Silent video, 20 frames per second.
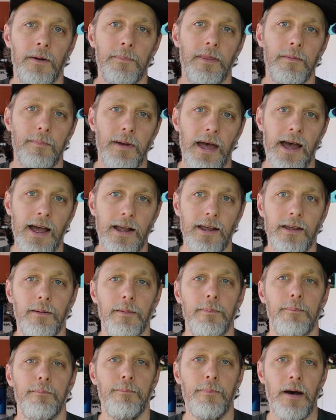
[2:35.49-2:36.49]
up the back,
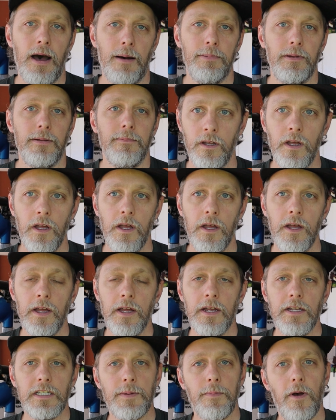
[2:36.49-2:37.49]
pop.
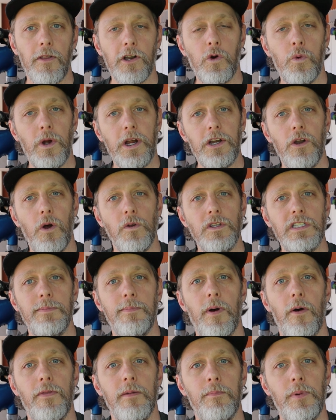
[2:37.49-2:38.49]
Some other quick notes
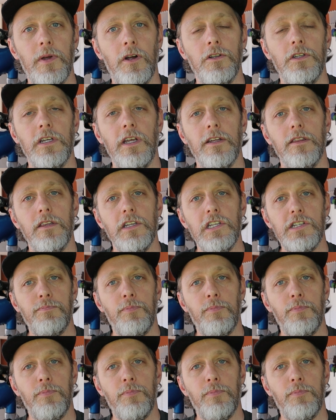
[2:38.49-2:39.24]
about the build. You get these